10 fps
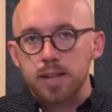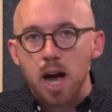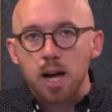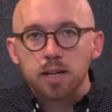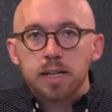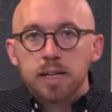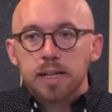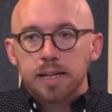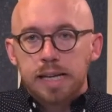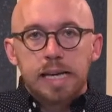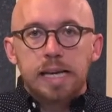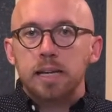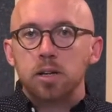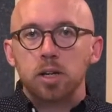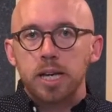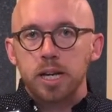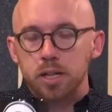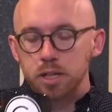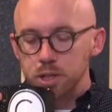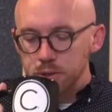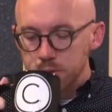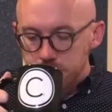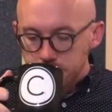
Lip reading: not king or king of the Jews.